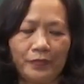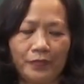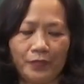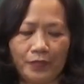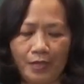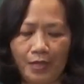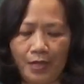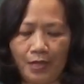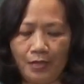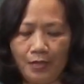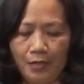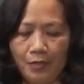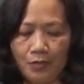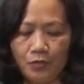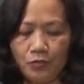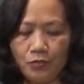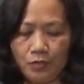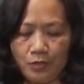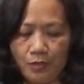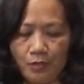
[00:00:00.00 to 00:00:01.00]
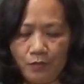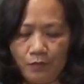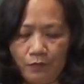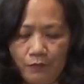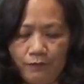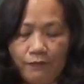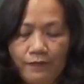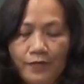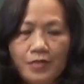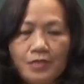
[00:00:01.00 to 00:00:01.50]
Yeah,
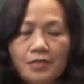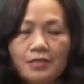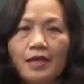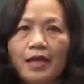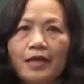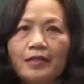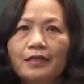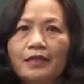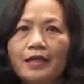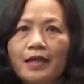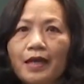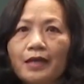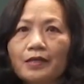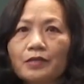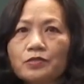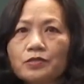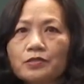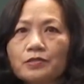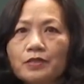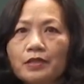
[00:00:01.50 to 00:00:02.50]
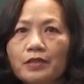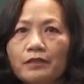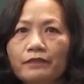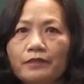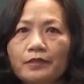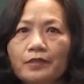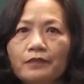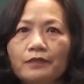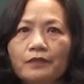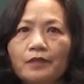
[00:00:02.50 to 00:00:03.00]
so first I'd like to give
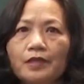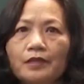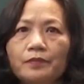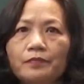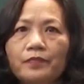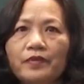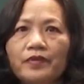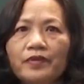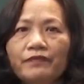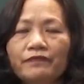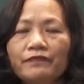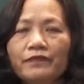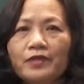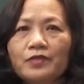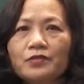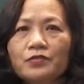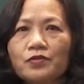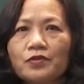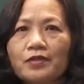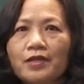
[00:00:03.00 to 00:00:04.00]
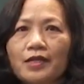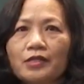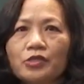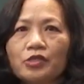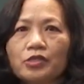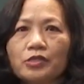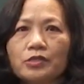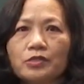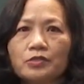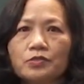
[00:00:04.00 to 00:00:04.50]
you a brief
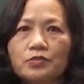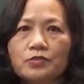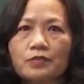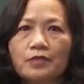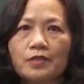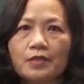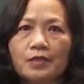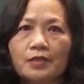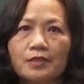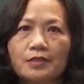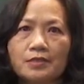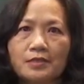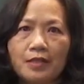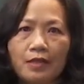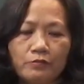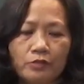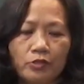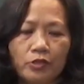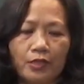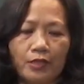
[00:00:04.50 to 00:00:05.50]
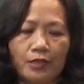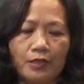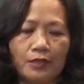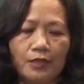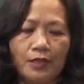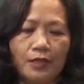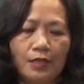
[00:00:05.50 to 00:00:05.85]
introduction to the subject.